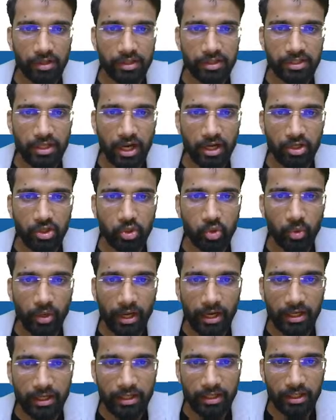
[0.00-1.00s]
will start
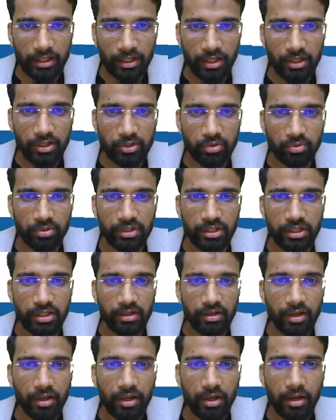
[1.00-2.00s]
to enter into
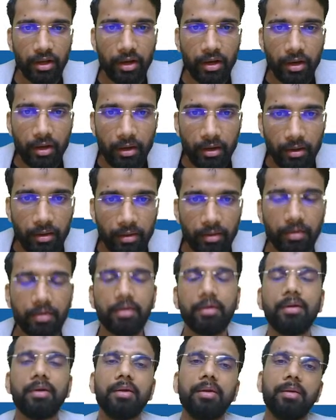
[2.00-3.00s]
the
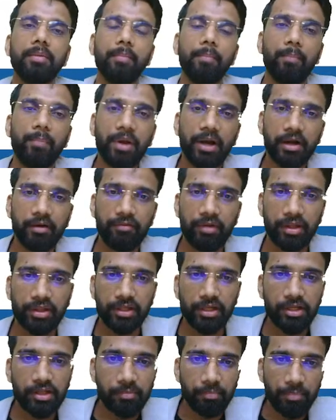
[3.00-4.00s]
blood
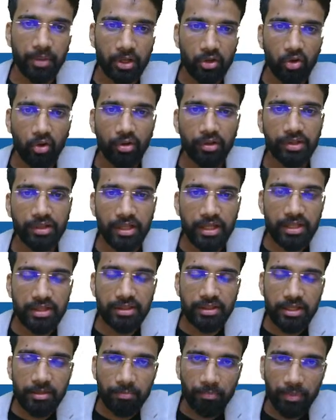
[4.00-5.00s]
vessels, because
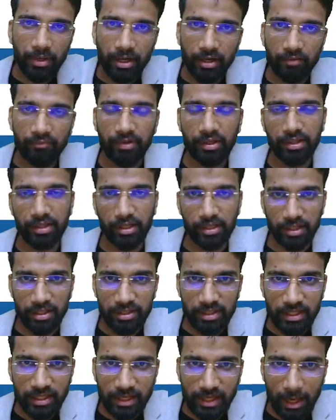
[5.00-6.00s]
in the blood vessels,
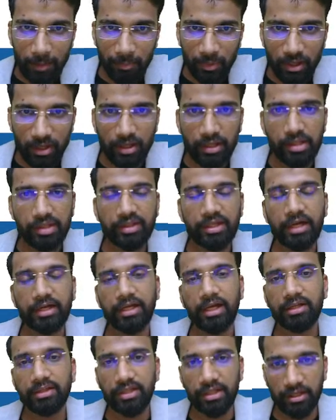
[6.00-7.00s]
in the capillaries
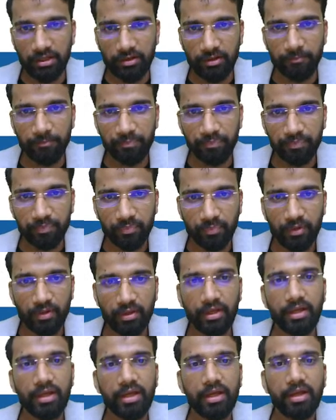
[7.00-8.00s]
that are there,
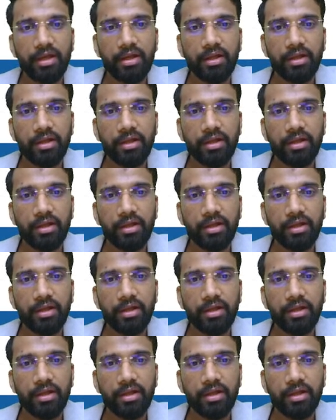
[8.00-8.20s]
okay,